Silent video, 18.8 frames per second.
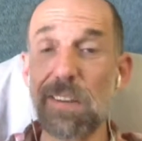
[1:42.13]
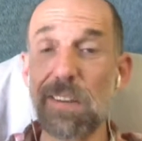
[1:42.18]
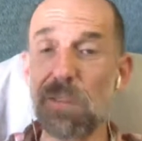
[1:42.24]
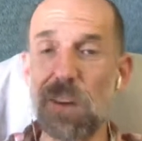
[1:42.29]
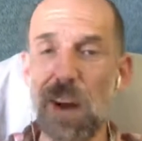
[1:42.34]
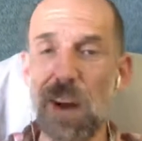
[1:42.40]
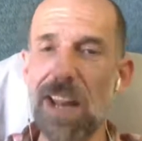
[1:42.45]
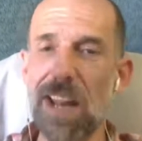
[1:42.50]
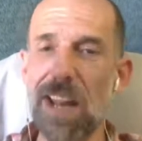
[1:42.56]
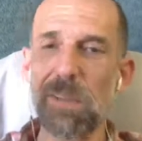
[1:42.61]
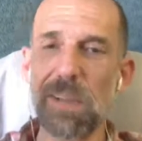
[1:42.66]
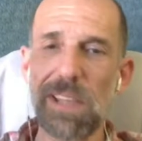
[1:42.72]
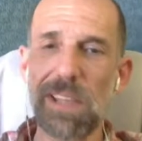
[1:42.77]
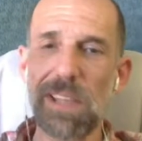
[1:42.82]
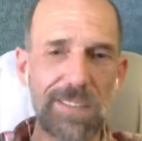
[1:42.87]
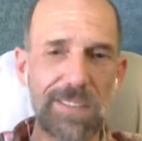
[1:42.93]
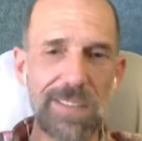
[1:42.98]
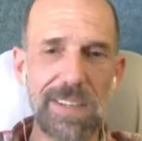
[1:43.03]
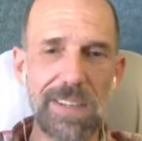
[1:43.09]
randomly
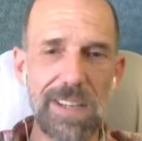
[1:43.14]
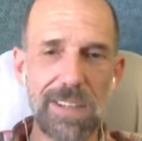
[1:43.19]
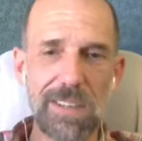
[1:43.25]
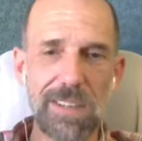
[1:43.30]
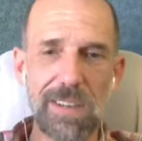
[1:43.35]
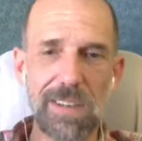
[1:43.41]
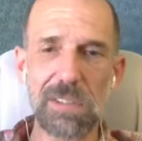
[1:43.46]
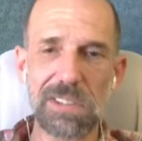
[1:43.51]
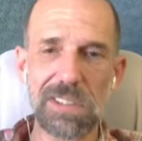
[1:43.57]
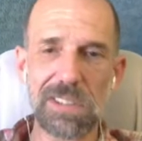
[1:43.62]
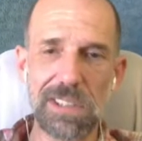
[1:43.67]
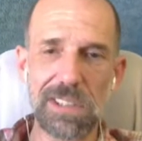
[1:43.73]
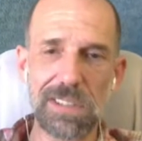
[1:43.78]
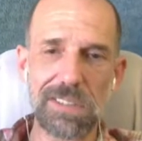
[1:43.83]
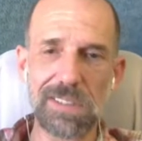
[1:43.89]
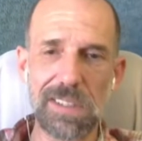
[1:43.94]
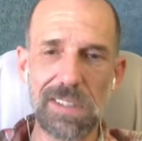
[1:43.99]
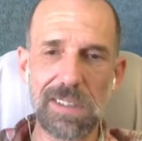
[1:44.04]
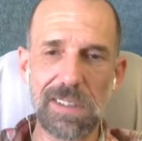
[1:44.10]
in
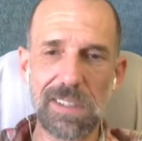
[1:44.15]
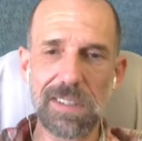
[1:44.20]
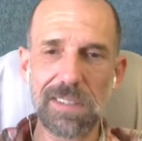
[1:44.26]
conversations. I think.